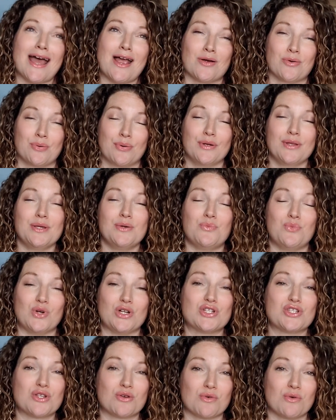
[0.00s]
I really
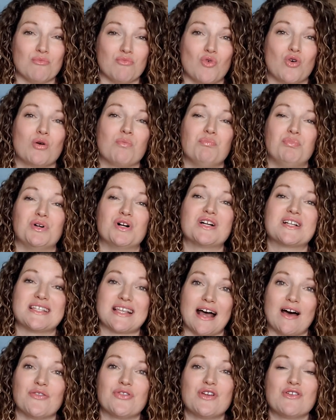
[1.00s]
wish there were more books
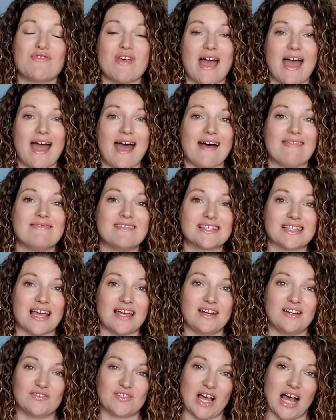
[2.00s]
out there that had this
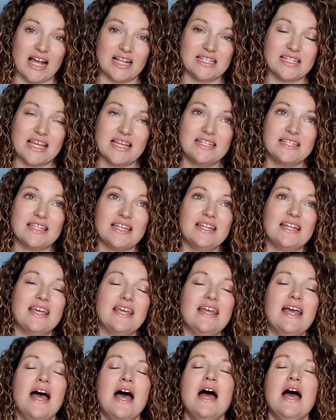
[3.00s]
kind of content in
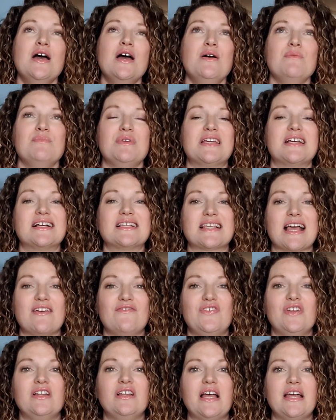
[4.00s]
it, because I
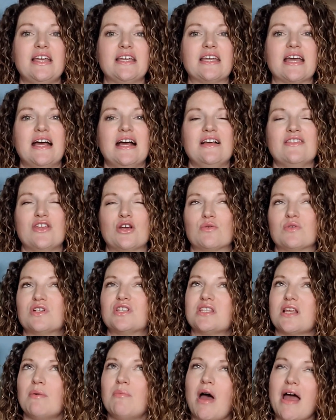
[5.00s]
feel like there were
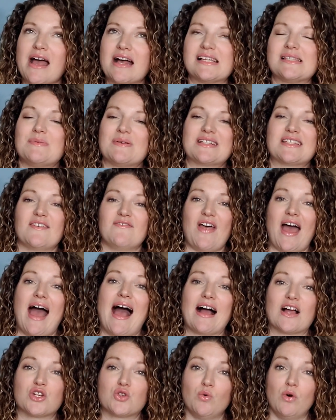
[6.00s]
some aspects of the
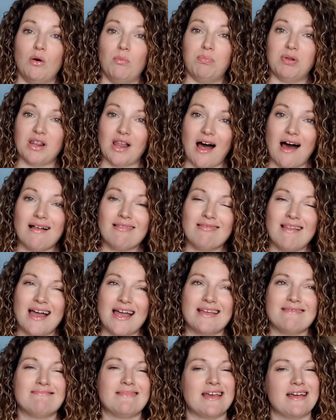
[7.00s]
actual plot
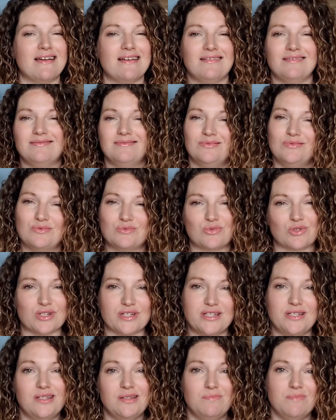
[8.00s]
line that were
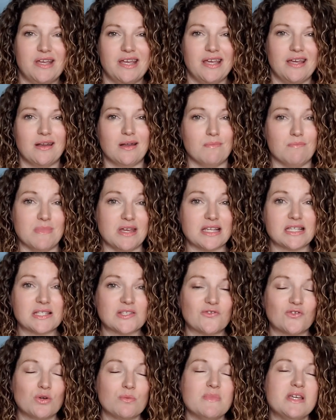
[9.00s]
hit and miss
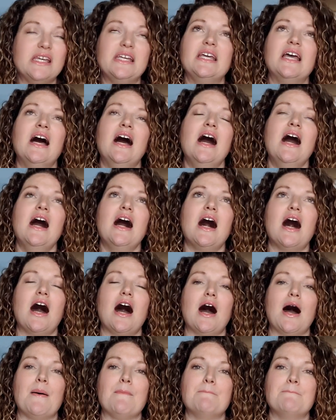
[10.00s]
for me,
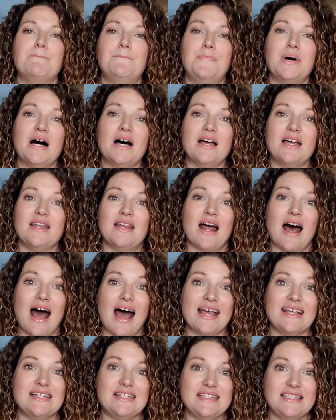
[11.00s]
um, but
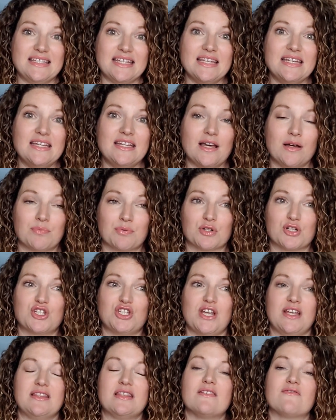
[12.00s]
I did
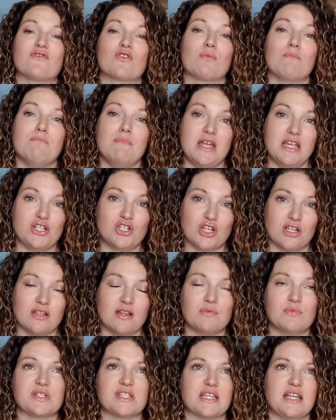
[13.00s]
appreciate the information
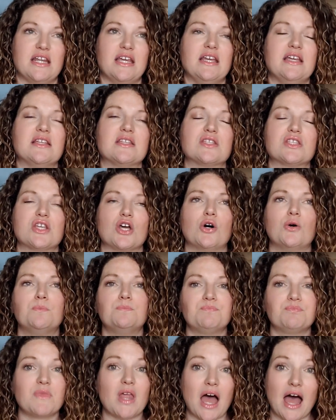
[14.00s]
that was in it, and so
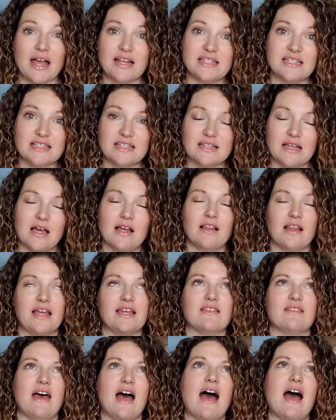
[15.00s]
I did
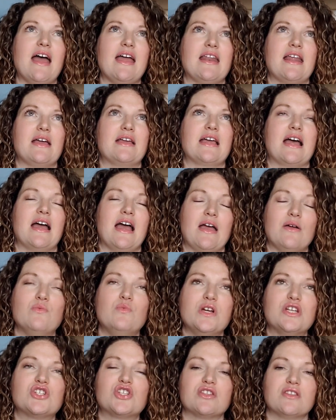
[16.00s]
like that, and I, I
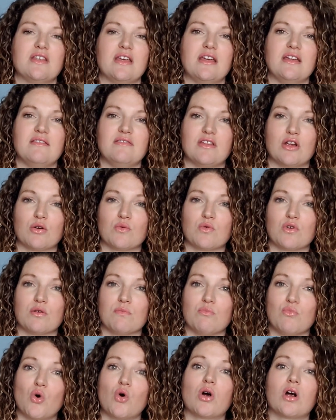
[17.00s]
wish that there were
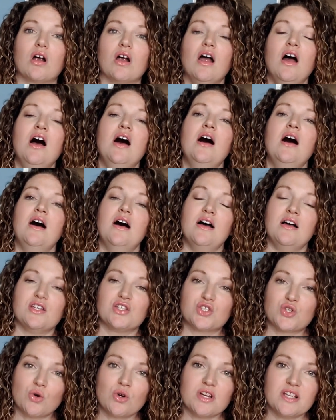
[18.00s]
more
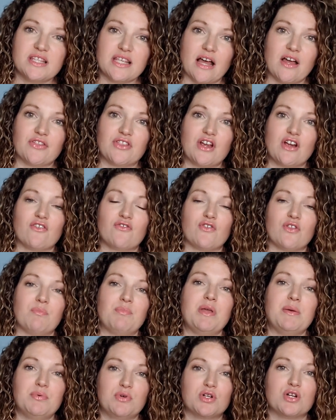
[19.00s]
stories out there for the
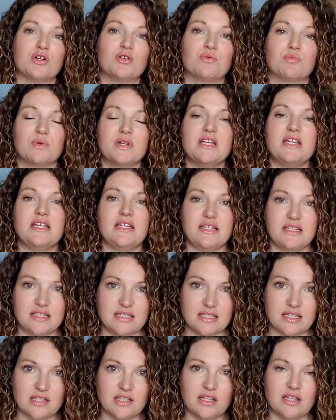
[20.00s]
people could read
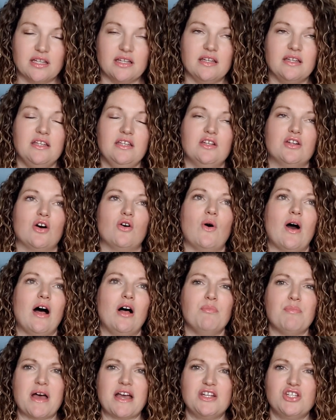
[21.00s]
to, you know,
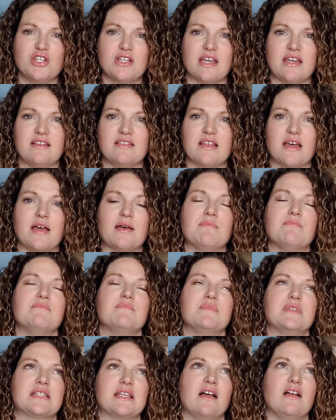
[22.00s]
help educate
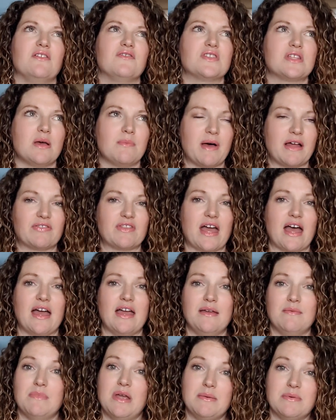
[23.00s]
themselves about that,
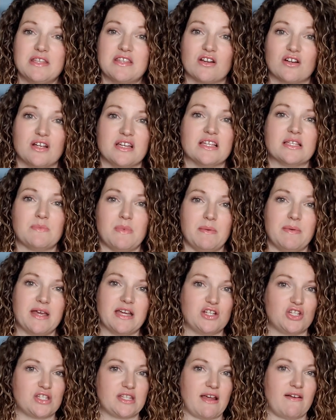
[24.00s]
and maybe there is, maybe
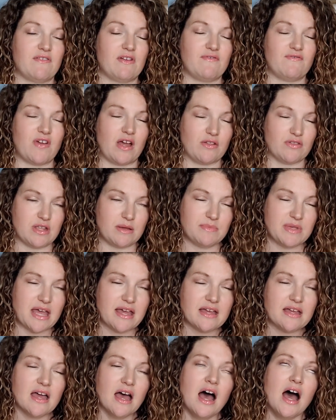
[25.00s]
I just haven't found them
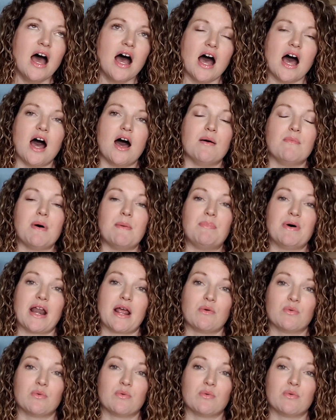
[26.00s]
yet, um, but I